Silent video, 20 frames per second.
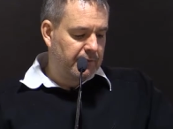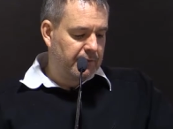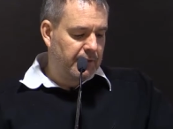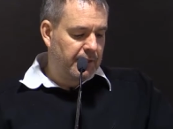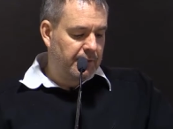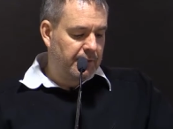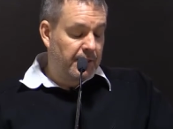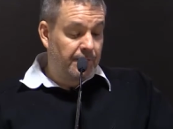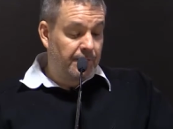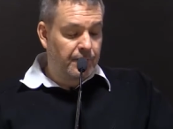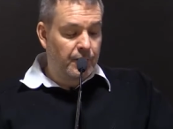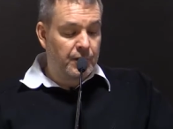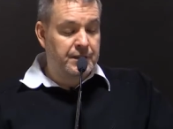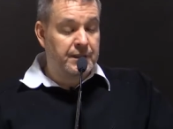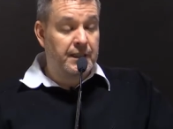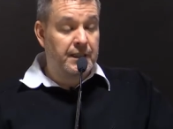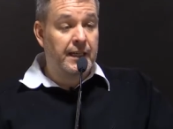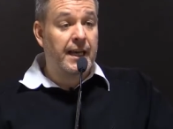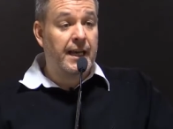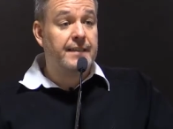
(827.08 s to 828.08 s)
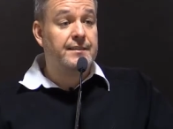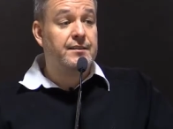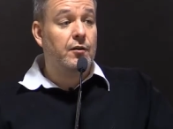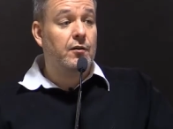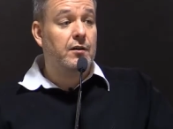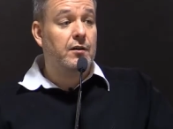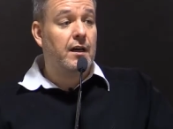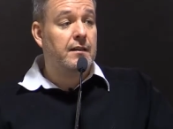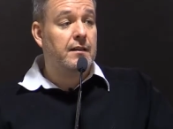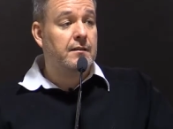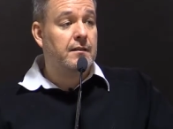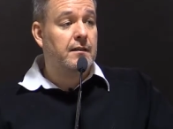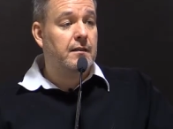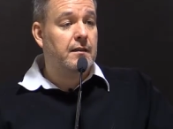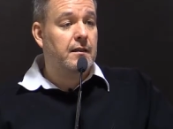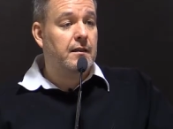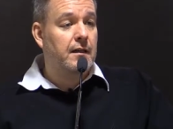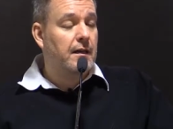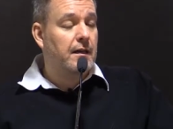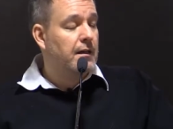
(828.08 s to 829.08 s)
Unfortunately, it has no color.
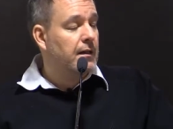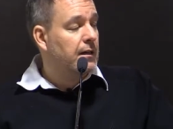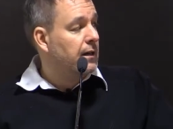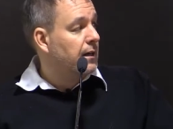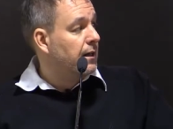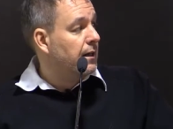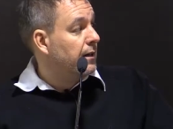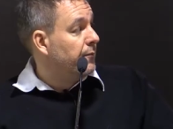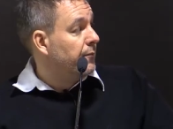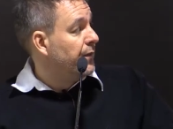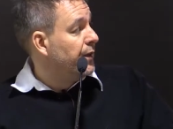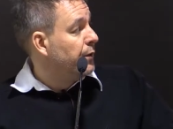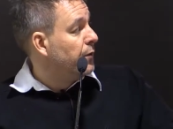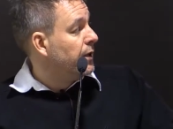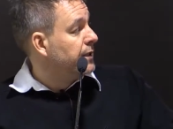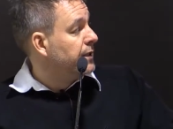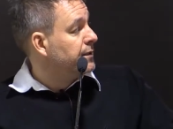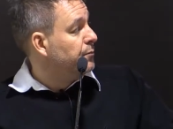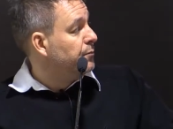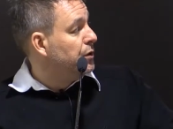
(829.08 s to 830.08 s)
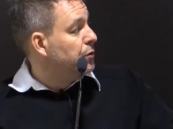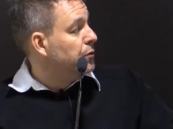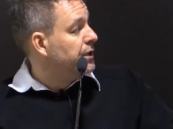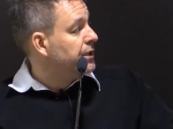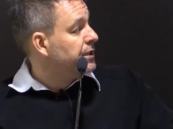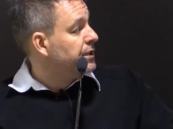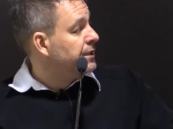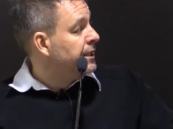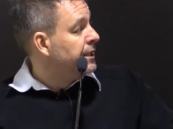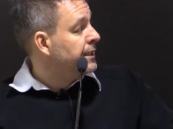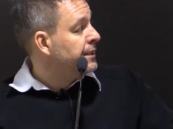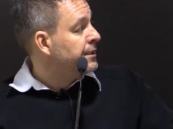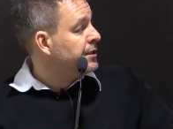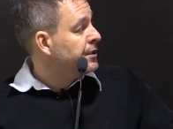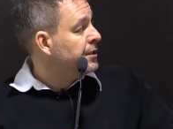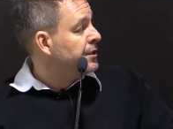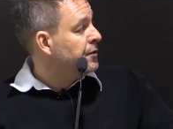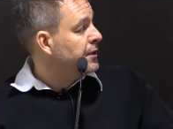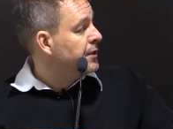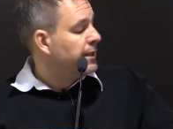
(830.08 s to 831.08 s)
There was a bluish
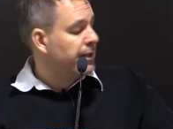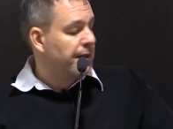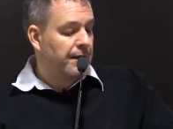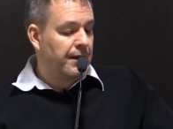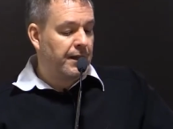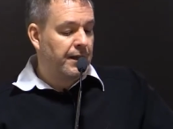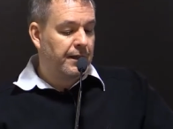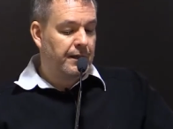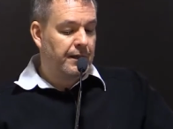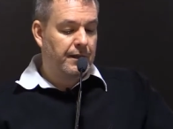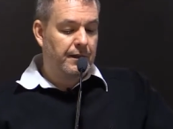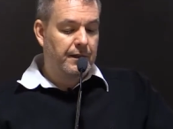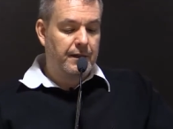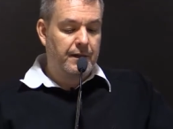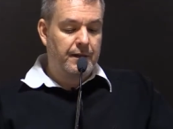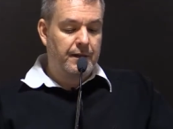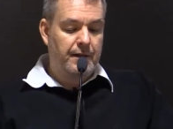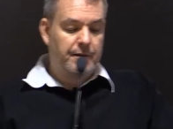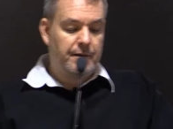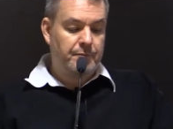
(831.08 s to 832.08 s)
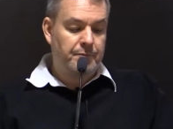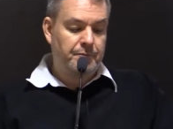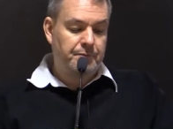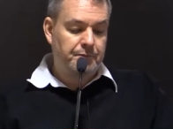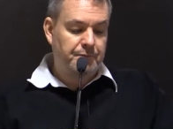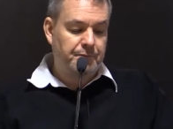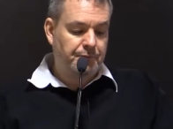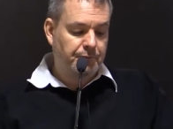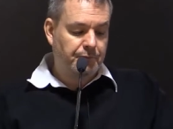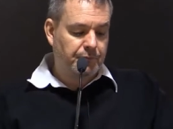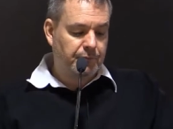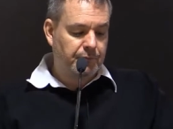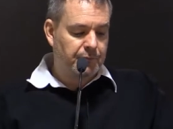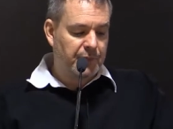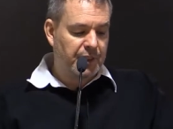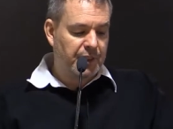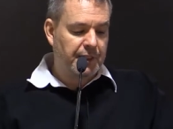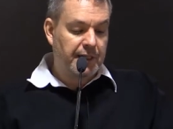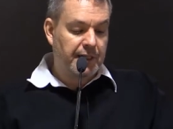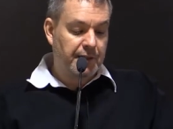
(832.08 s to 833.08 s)
tinge to it, I think.
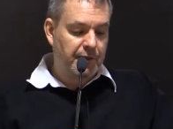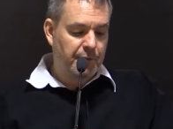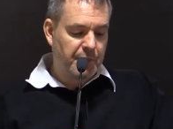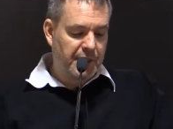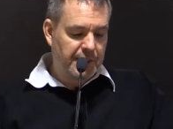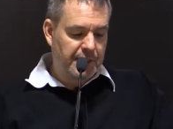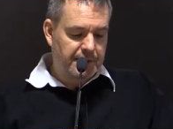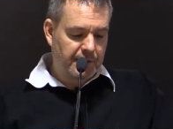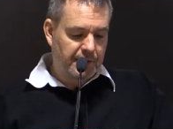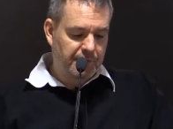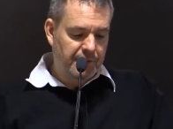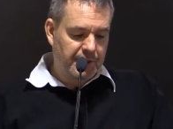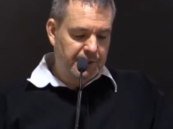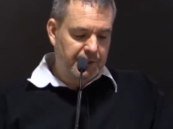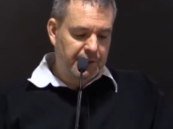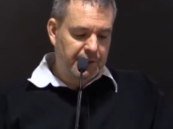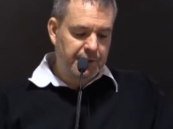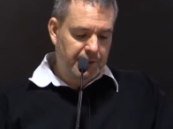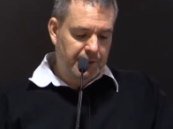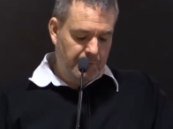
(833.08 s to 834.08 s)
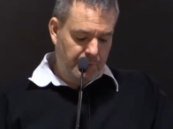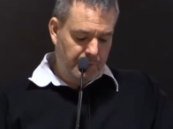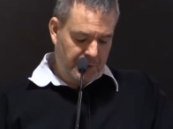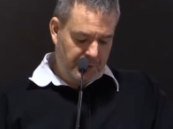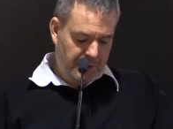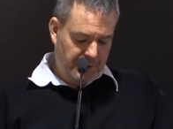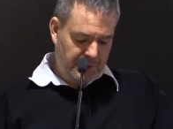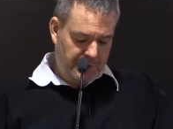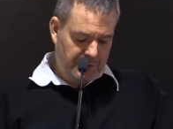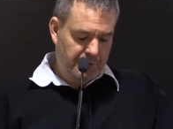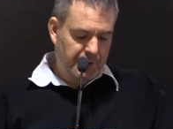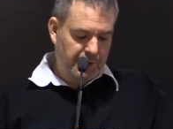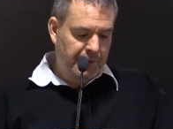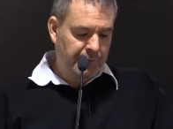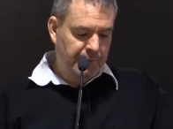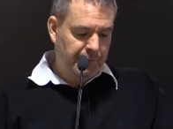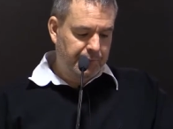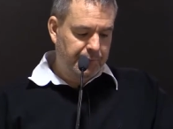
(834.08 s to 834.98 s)
But yeah, your basic vintage computer screen.